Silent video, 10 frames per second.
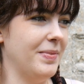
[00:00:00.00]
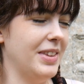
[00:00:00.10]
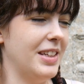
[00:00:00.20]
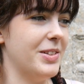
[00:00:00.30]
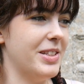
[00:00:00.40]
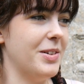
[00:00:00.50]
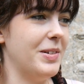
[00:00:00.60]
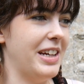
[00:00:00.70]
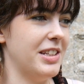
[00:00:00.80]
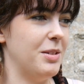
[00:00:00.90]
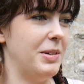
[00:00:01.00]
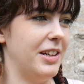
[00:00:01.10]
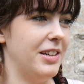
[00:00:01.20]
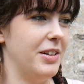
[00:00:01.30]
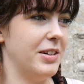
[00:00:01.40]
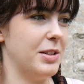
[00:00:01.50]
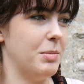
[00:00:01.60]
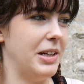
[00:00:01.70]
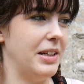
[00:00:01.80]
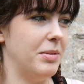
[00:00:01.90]
You're still next to me, I know, because
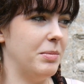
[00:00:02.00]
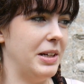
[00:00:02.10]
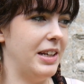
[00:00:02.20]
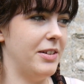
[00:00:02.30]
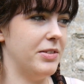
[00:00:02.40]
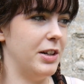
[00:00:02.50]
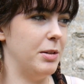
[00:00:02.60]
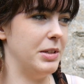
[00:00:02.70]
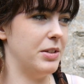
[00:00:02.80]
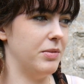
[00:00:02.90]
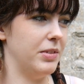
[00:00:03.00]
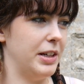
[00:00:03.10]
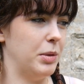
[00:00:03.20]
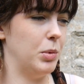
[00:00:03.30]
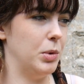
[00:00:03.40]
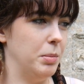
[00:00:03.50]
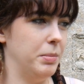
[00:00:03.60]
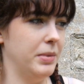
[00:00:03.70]
my left arm is very warm.